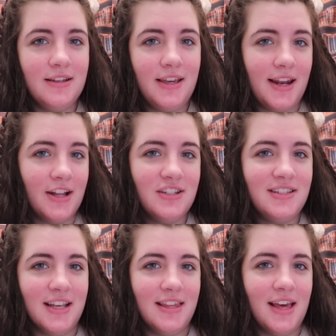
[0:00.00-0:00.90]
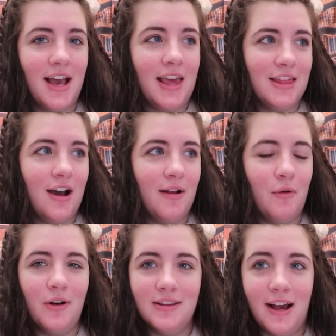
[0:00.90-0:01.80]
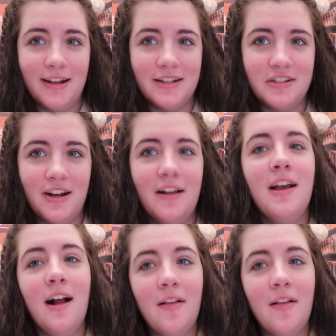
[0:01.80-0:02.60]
Can I just say that? I thought I wrote a lot yesterday.